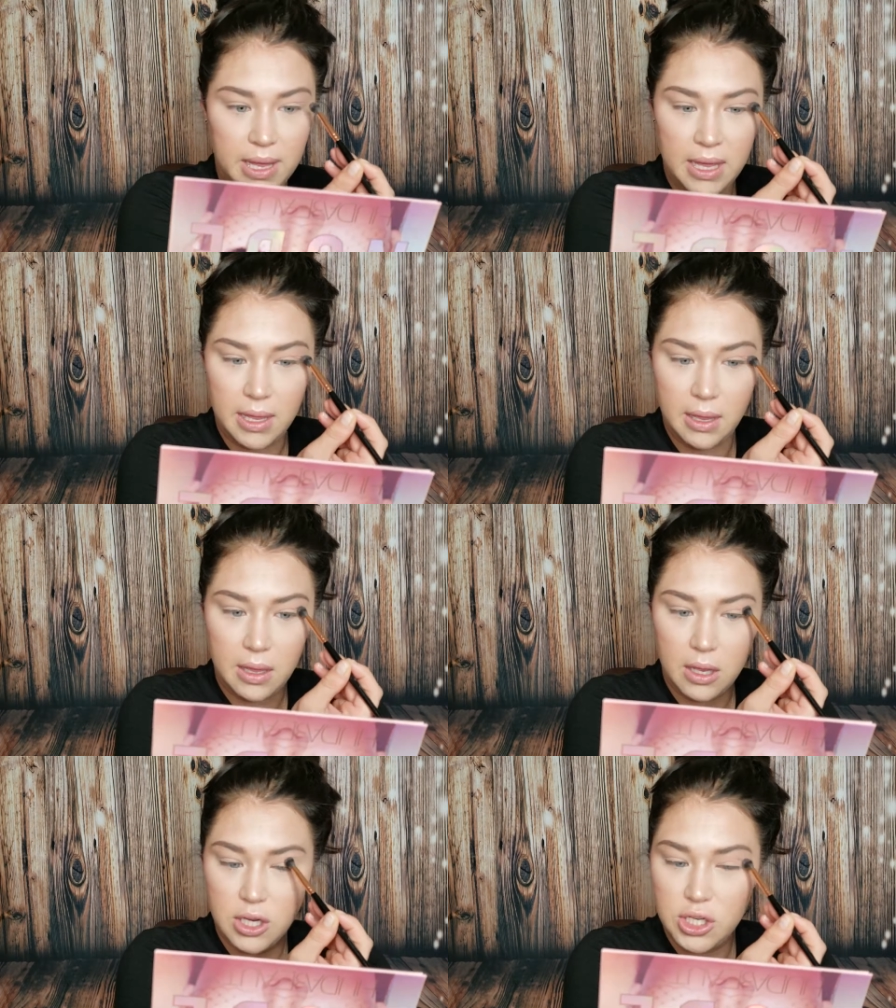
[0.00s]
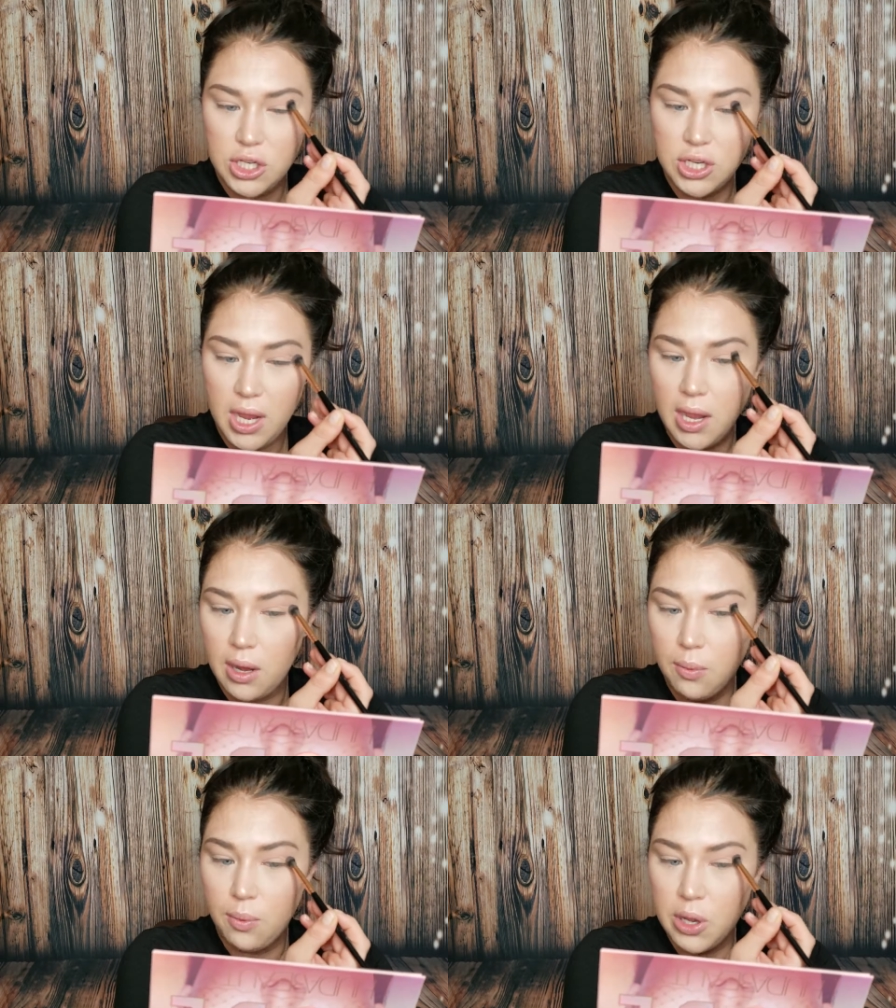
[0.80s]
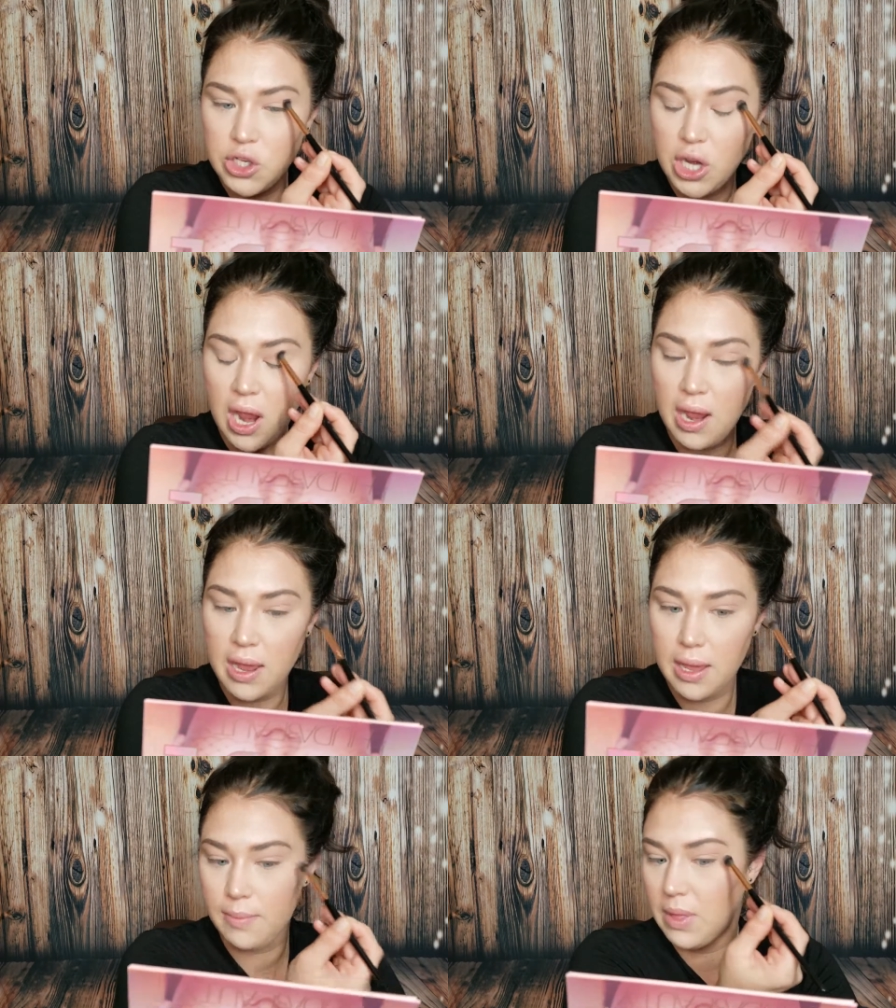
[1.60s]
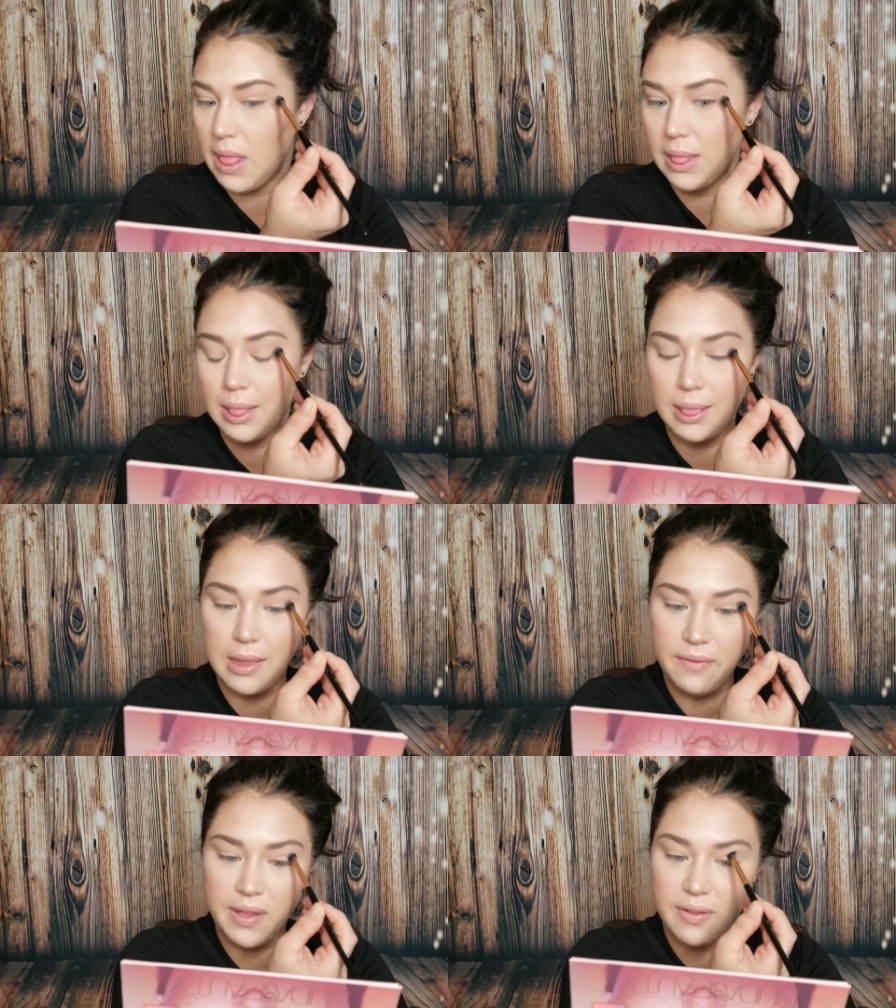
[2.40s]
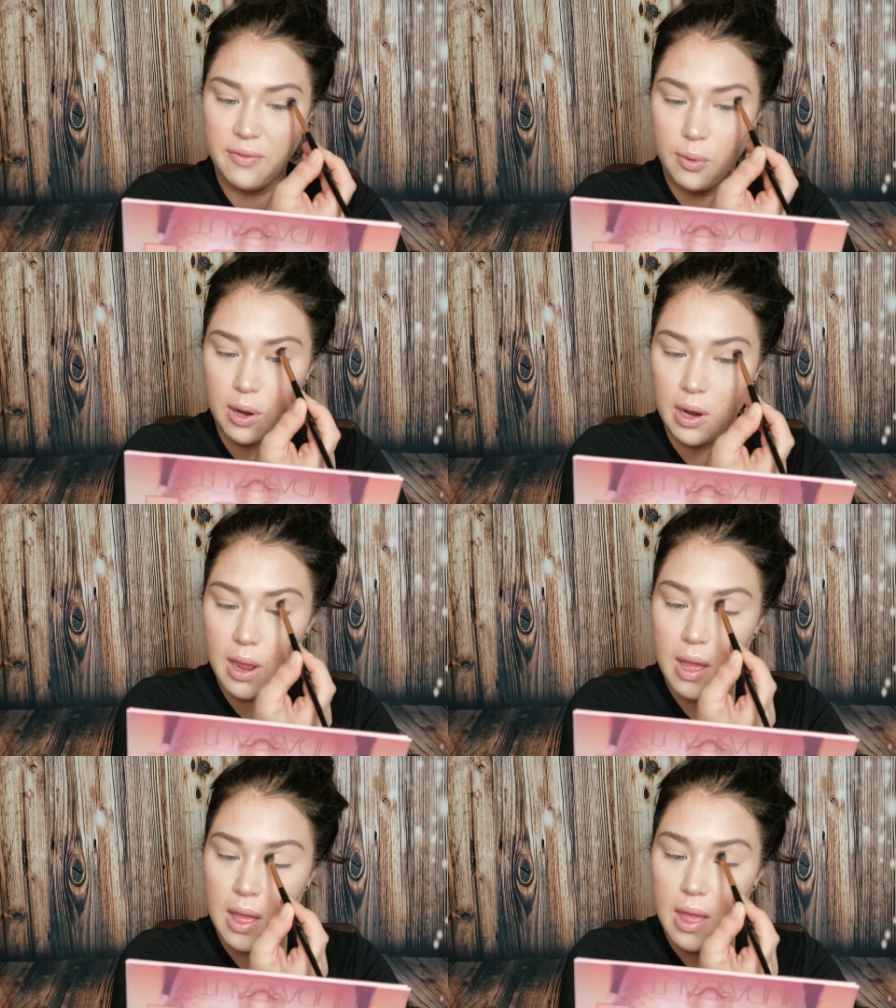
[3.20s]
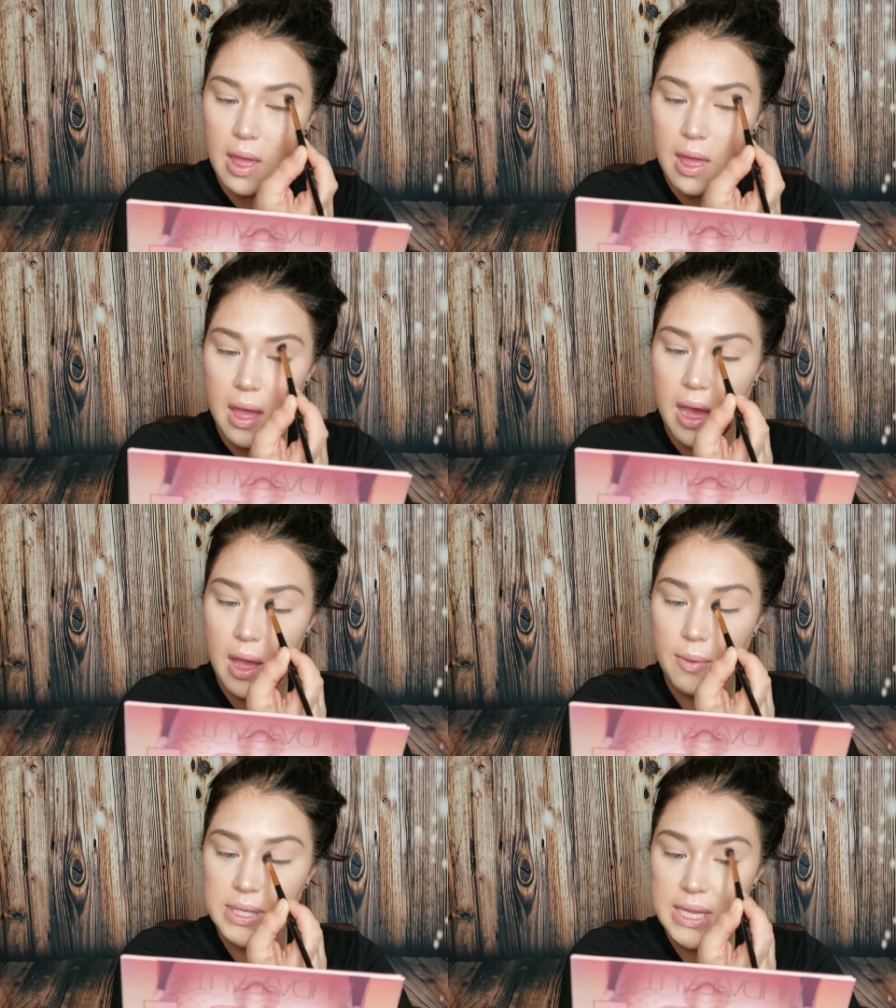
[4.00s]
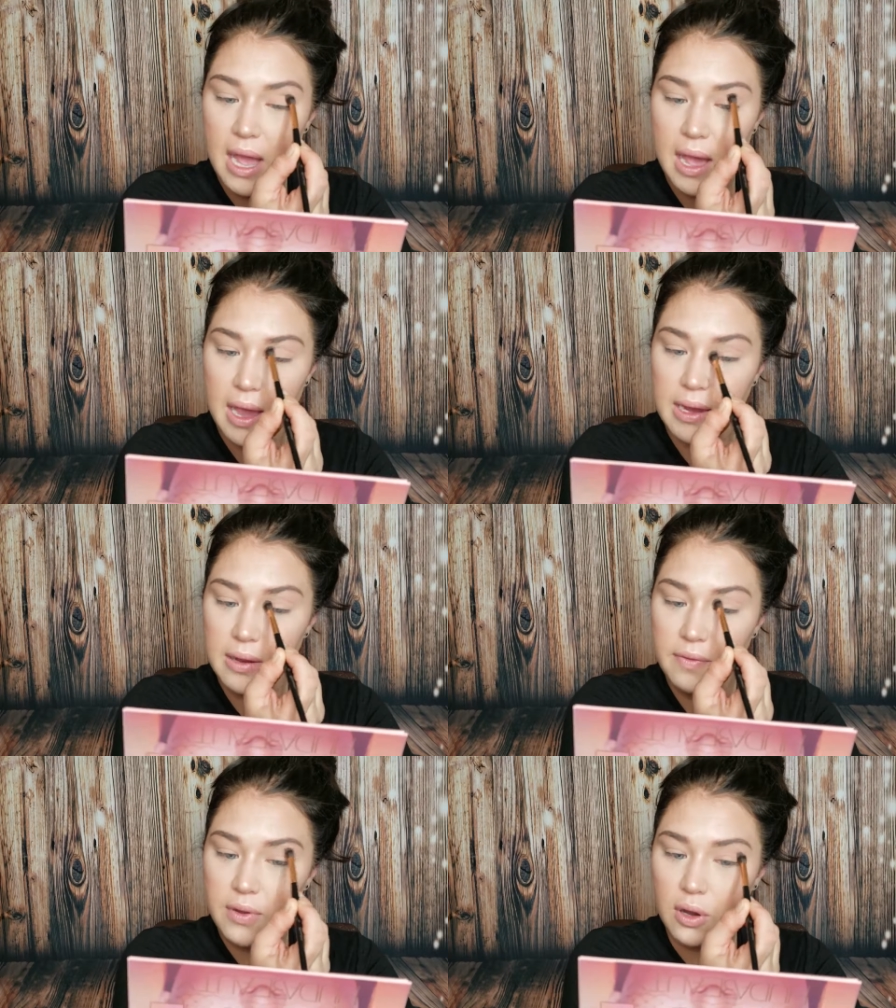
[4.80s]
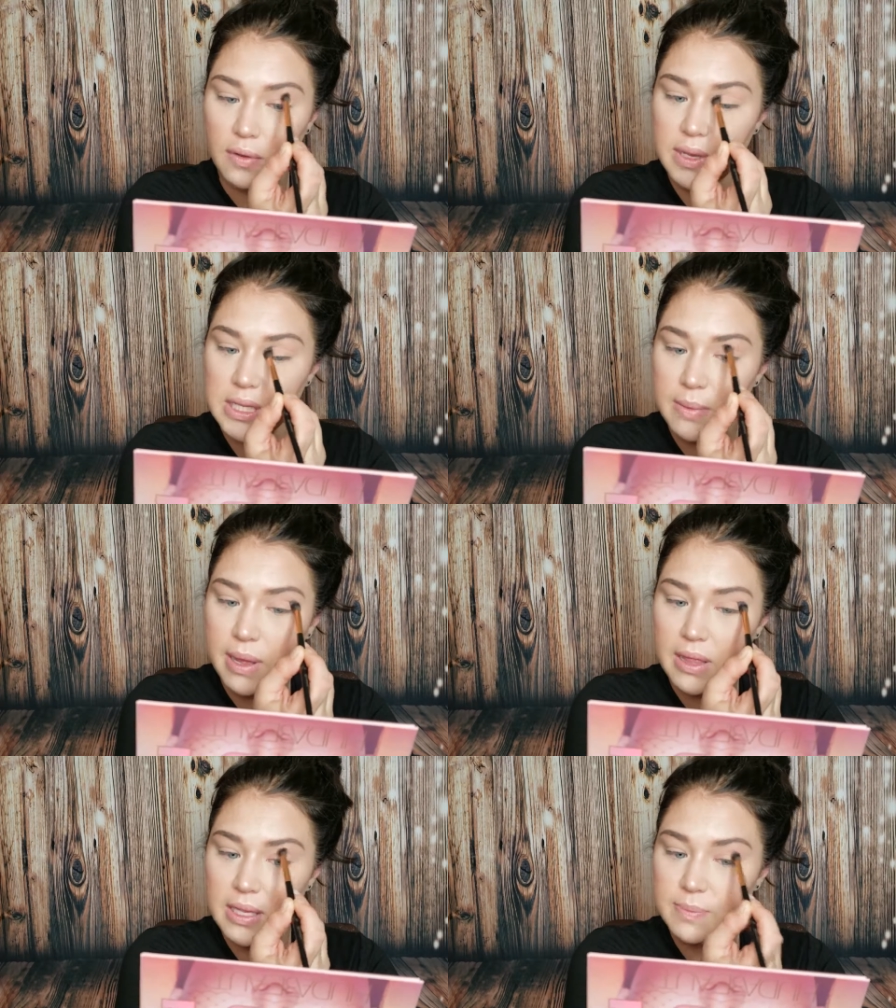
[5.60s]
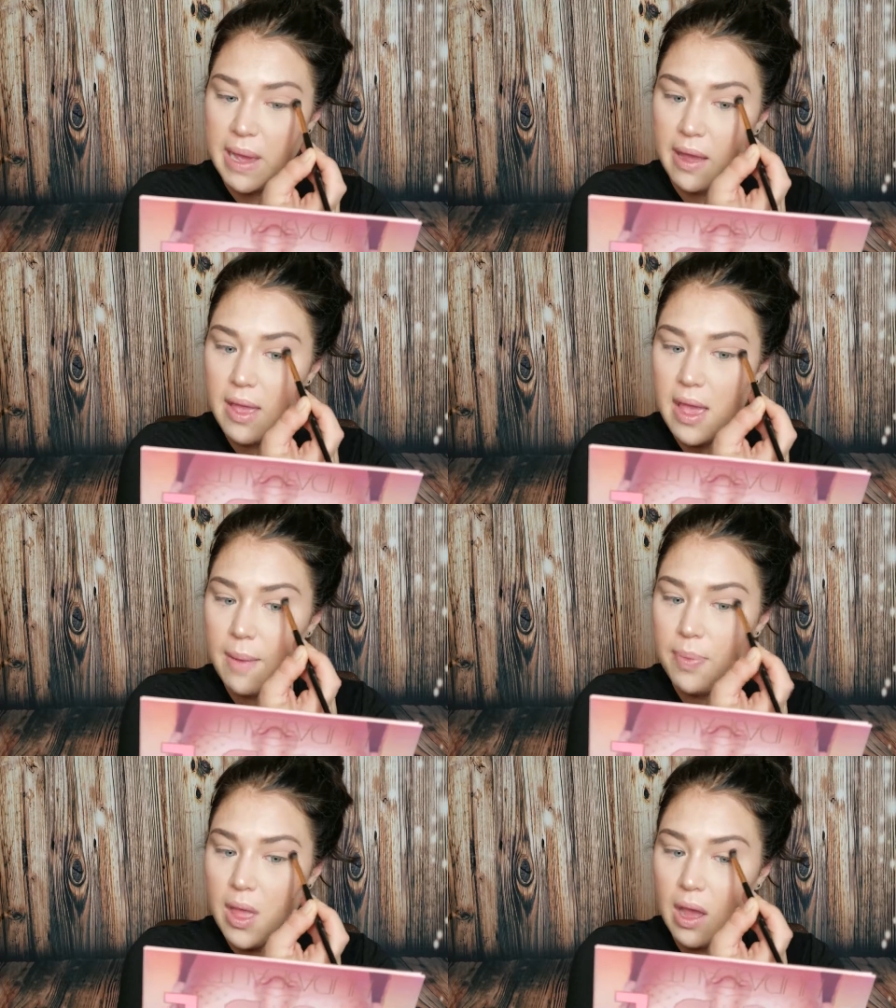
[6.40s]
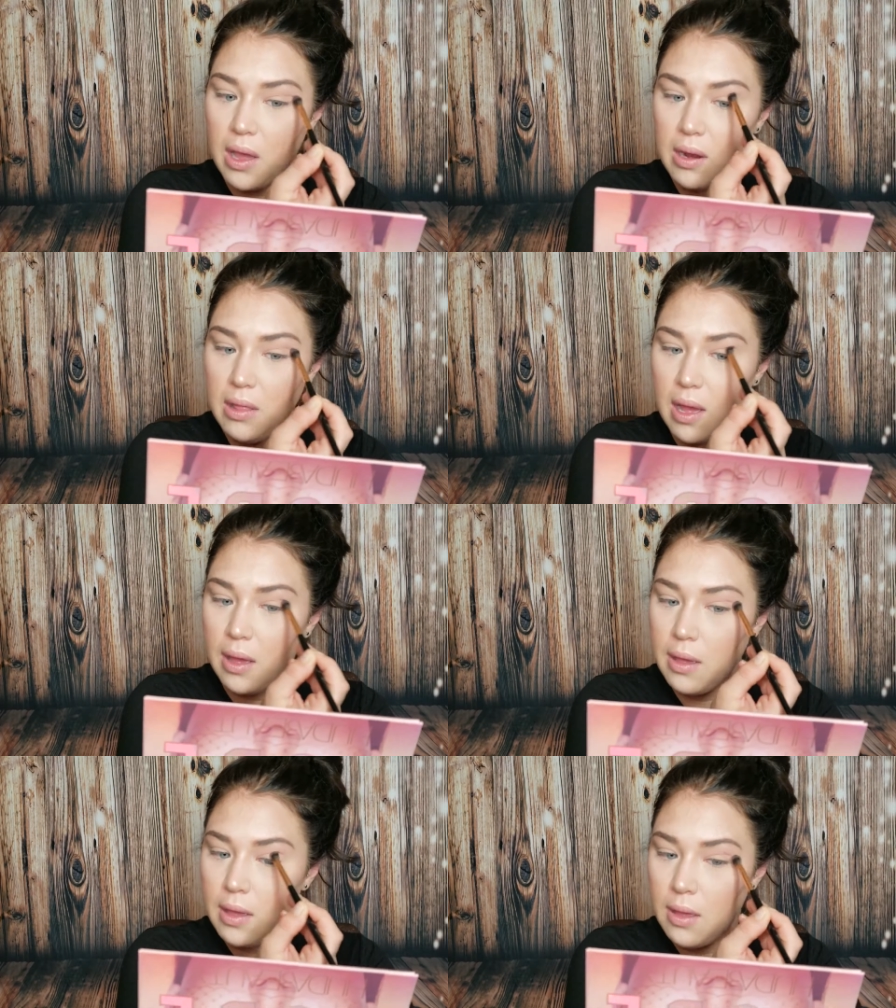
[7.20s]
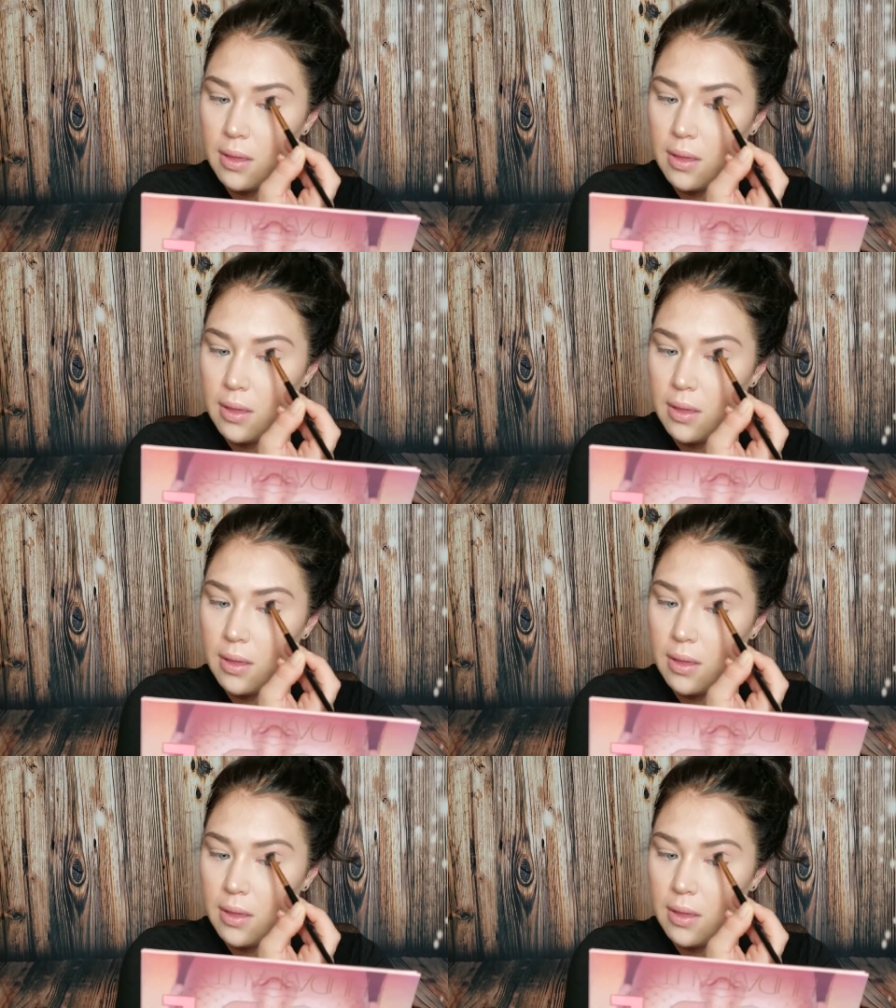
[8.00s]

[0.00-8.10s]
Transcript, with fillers: pink shade, which I am living for. I was kind of nervous about this palette, I'm not gonna lie.